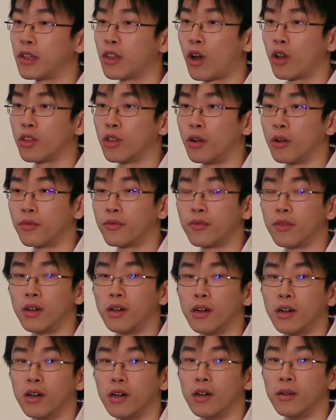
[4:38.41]
a
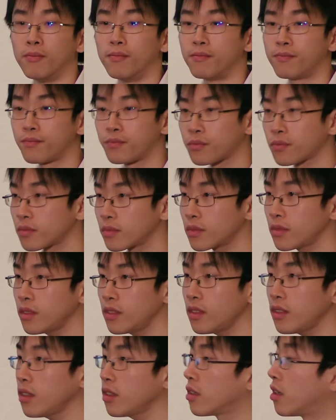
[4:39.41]
lot
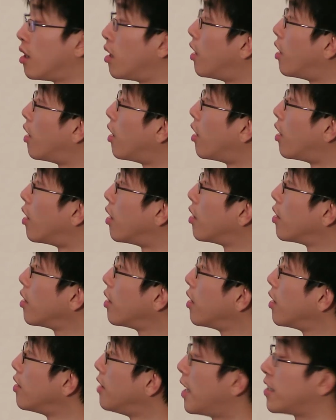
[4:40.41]
of
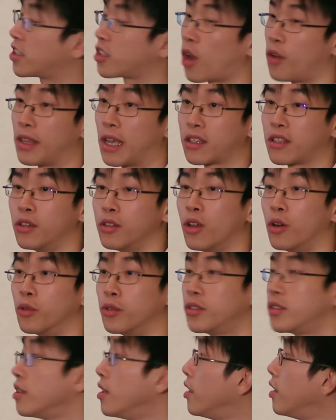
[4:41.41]
less connected nodes.
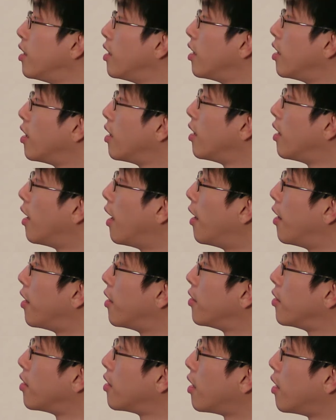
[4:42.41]

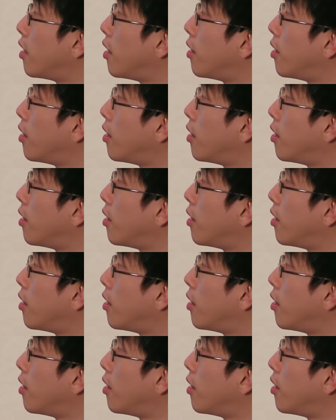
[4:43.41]
And